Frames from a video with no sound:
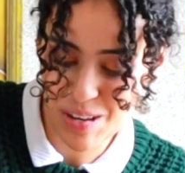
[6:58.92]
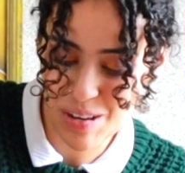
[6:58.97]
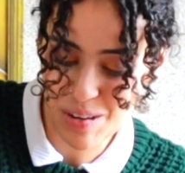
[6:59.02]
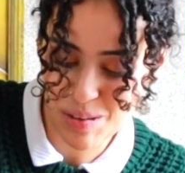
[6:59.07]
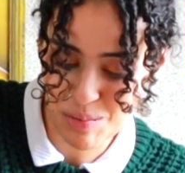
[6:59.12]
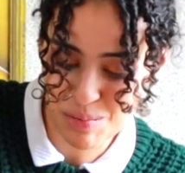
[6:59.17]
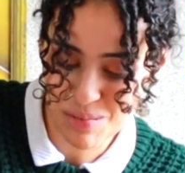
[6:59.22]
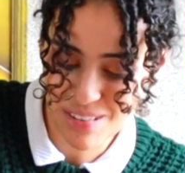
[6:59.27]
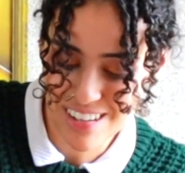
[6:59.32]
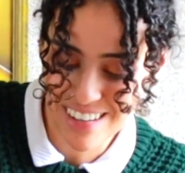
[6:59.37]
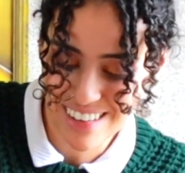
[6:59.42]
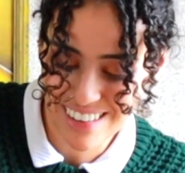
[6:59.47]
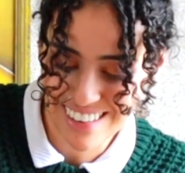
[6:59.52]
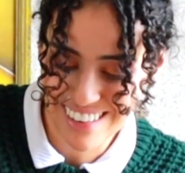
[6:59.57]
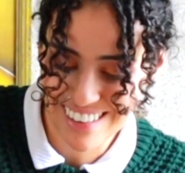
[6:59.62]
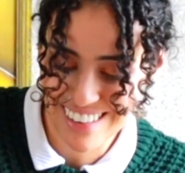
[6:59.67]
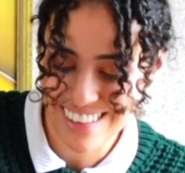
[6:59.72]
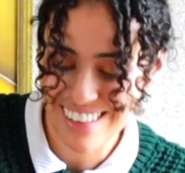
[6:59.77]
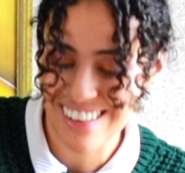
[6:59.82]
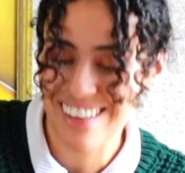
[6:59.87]
Oops.
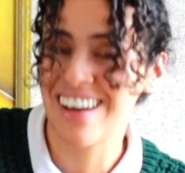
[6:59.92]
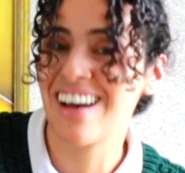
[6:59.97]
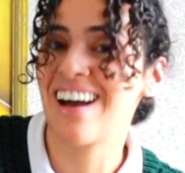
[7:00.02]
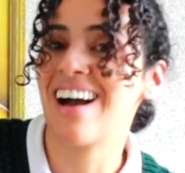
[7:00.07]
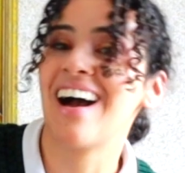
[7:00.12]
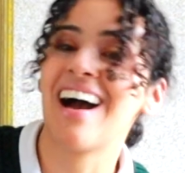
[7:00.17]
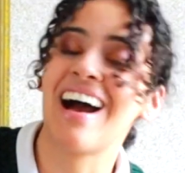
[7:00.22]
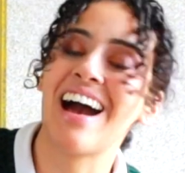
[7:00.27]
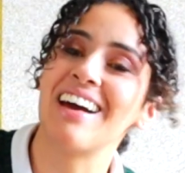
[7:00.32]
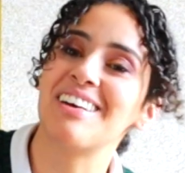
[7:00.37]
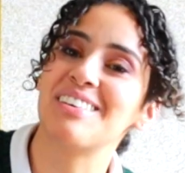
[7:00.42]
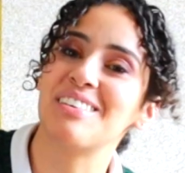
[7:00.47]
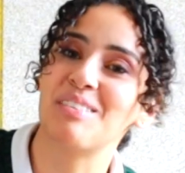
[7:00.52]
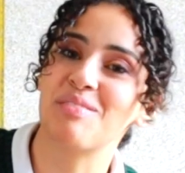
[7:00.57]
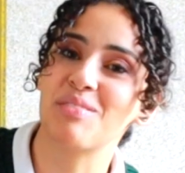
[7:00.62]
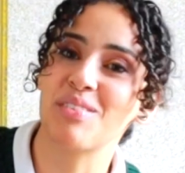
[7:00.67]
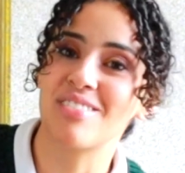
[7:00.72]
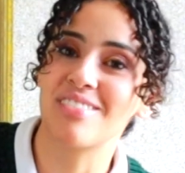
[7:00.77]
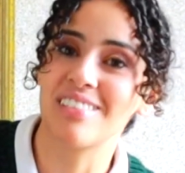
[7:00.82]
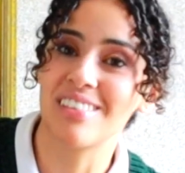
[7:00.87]
I don't know
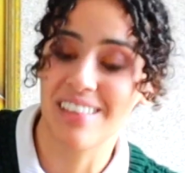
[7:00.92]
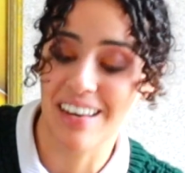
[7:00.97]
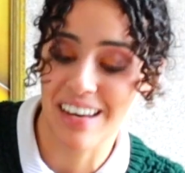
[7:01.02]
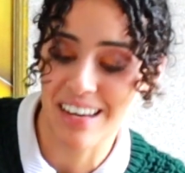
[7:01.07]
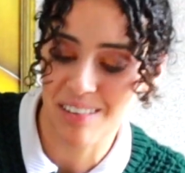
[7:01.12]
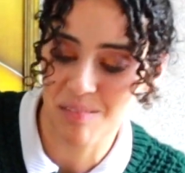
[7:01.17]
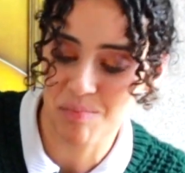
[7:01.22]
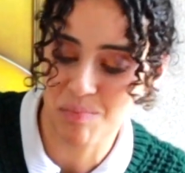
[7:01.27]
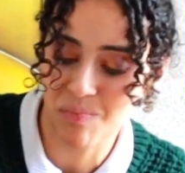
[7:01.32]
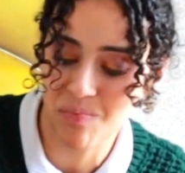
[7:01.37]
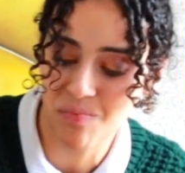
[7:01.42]
if you see that.